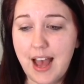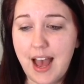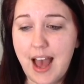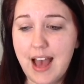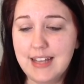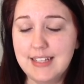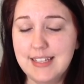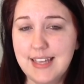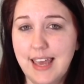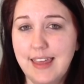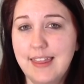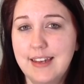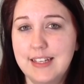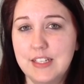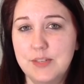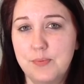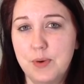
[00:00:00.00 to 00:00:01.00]
I'd say
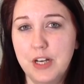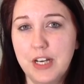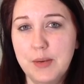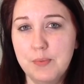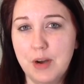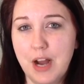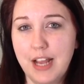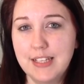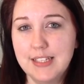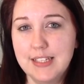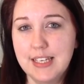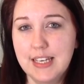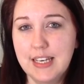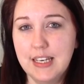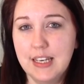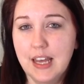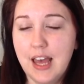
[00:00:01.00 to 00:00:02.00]
that it's pretty
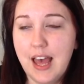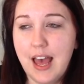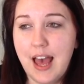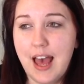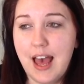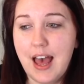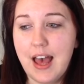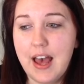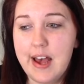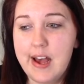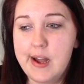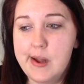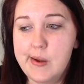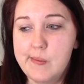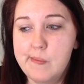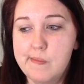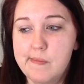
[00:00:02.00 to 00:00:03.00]
pricey.
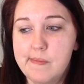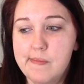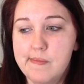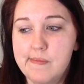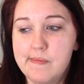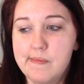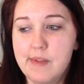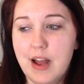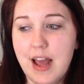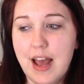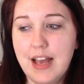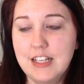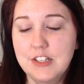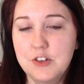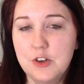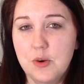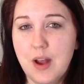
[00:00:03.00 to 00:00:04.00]

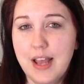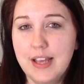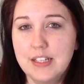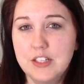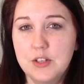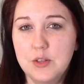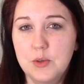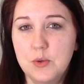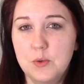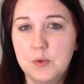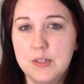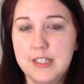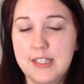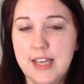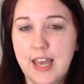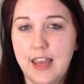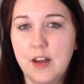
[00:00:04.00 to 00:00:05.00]
I try to
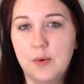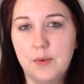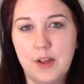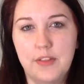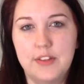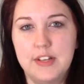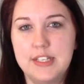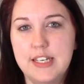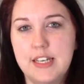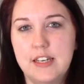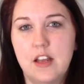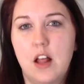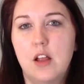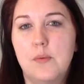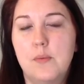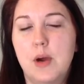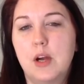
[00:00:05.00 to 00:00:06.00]
stay around the
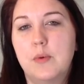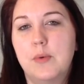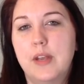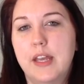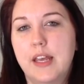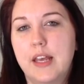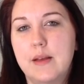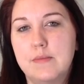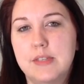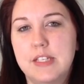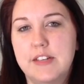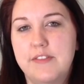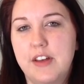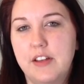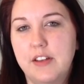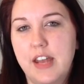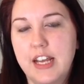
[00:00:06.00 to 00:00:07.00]
$10 mark when it comes to
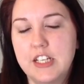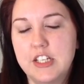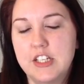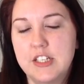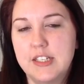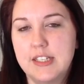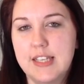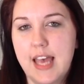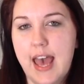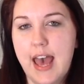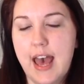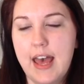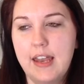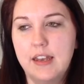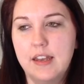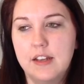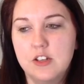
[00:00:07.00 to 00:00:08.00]
foundations
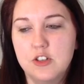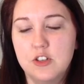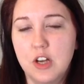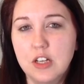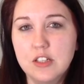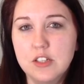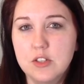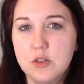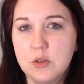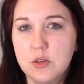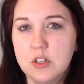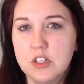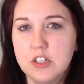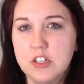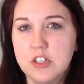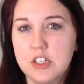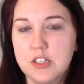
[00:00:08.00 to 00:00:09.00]
at
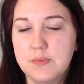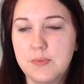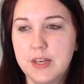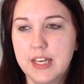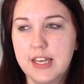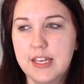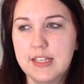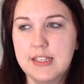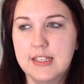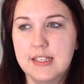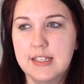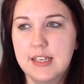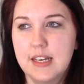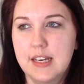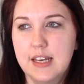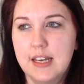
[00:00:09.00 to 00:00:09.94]
drugstores, just because,